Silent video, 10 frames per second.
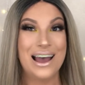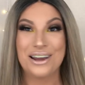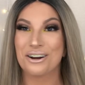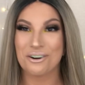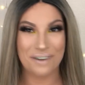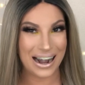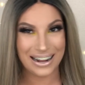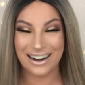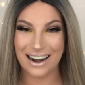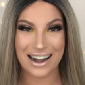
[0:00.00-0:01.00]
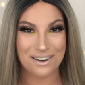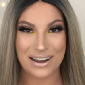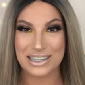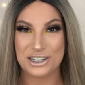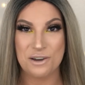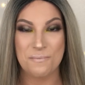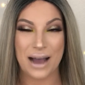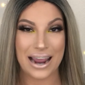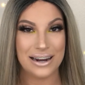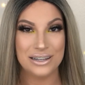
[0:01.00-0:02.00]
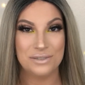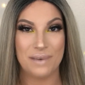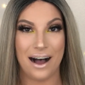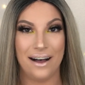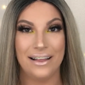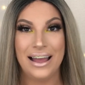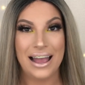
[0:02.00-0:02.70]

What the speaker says: You're already here anyway, so you might as well.